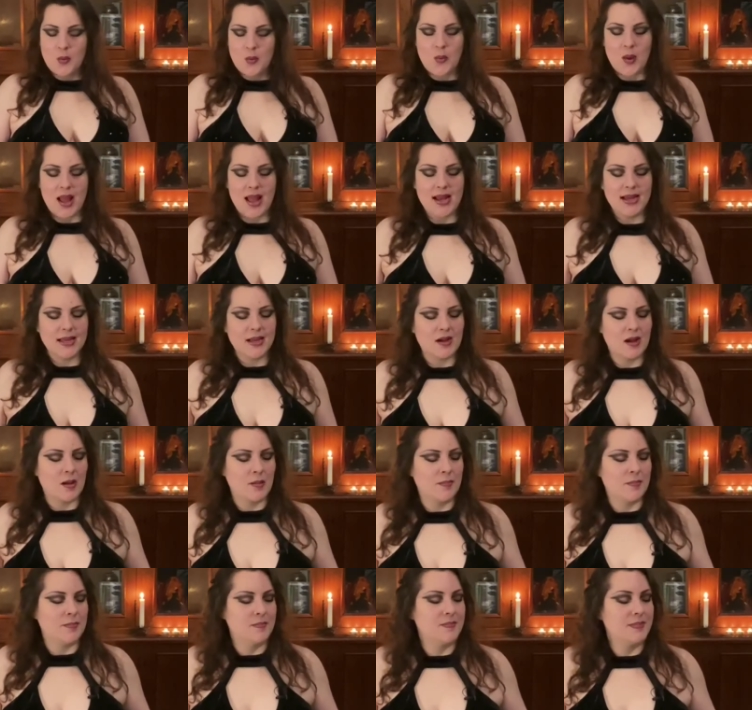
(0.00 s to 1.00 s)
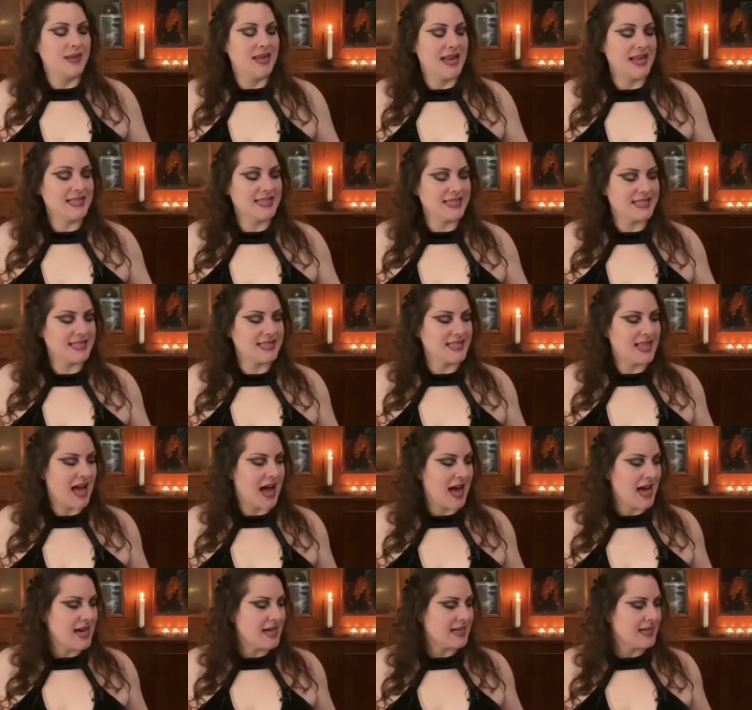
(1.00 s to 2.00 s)
Welcome. Let's
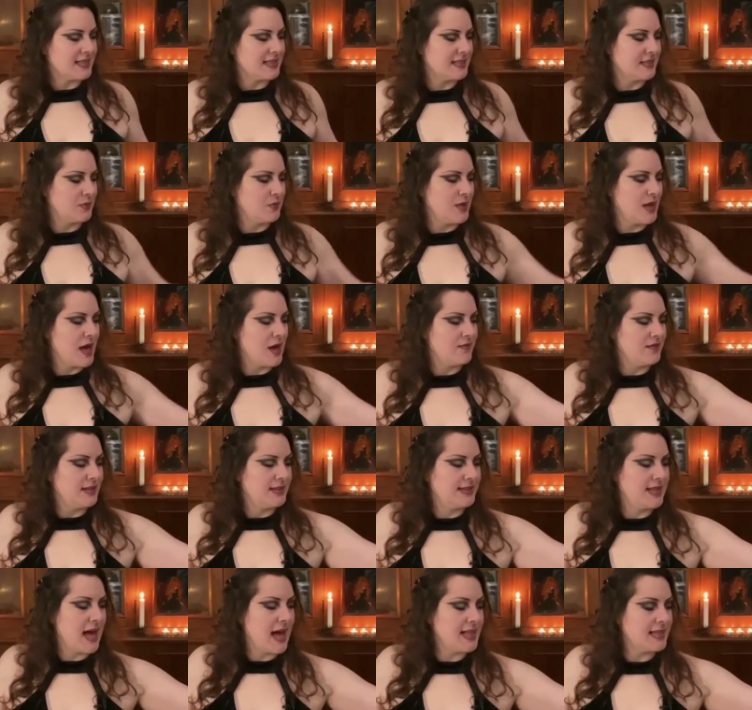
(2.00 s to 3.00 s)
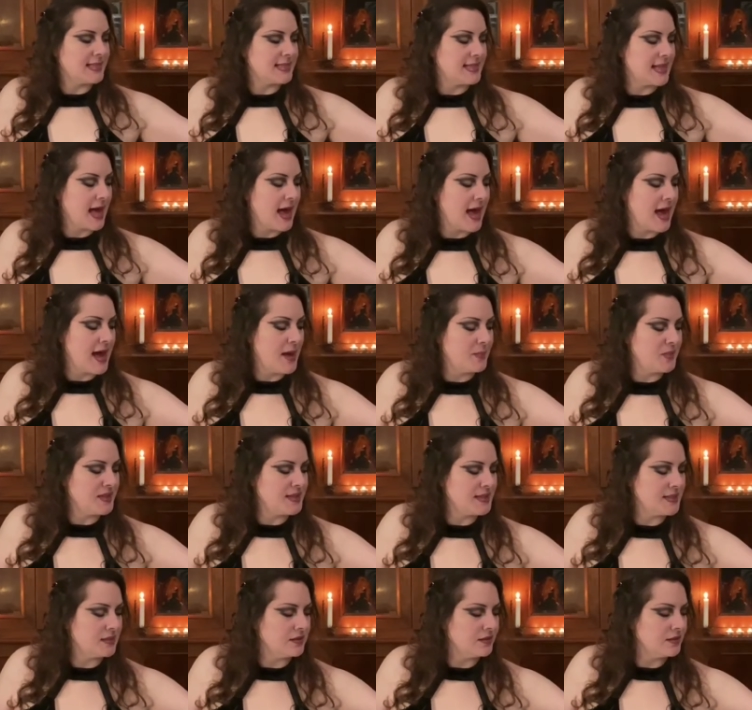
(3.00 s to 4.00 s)
start. We have a dance
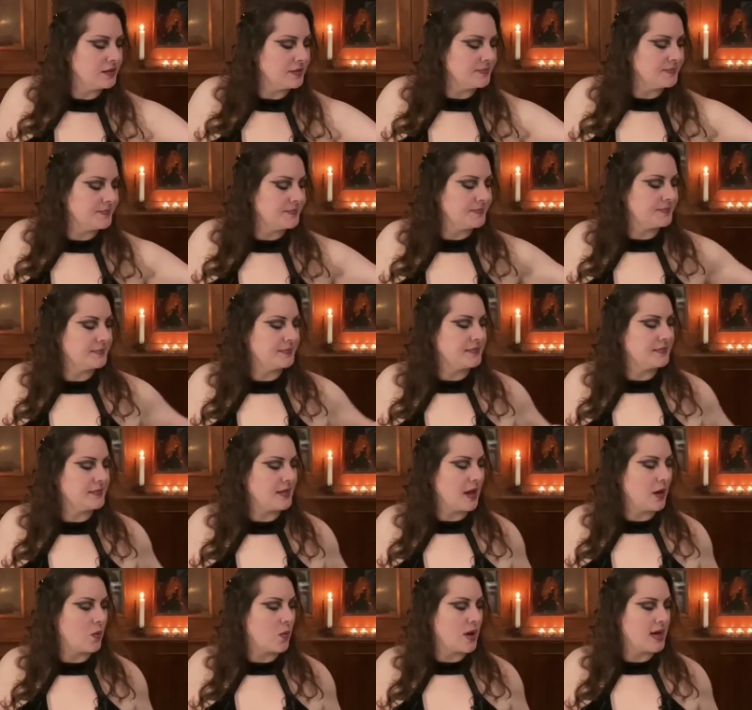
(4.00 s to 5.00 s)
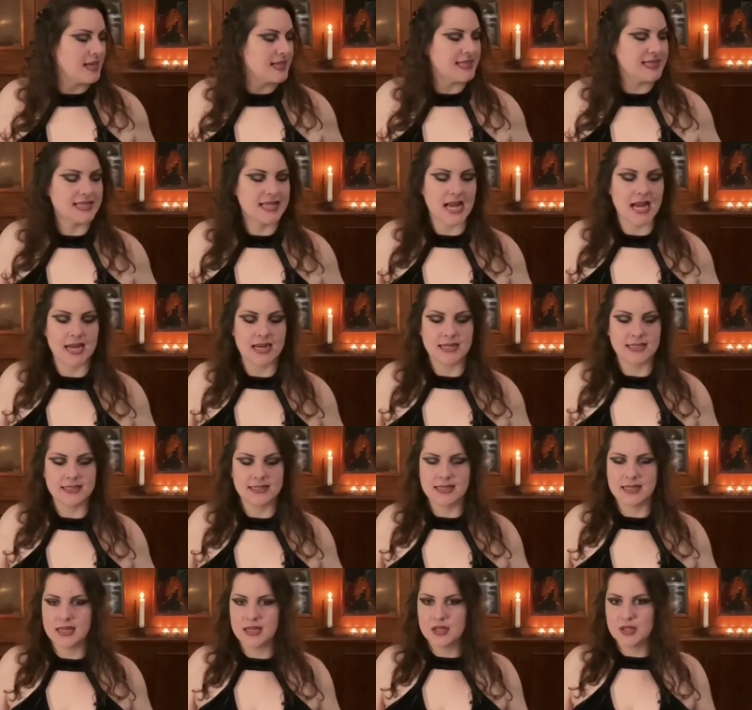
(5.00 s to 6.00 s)
episode I want to
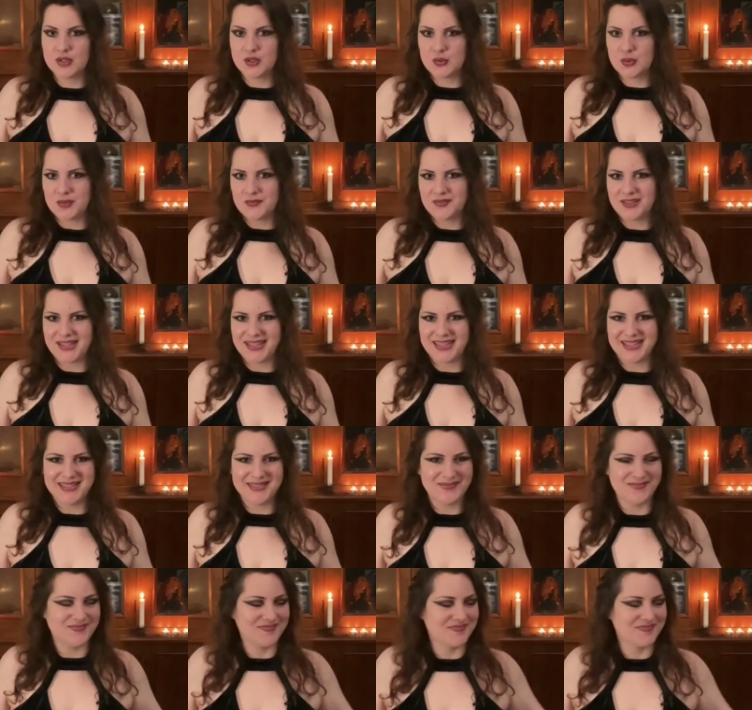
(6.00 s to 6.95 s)
start swiftly.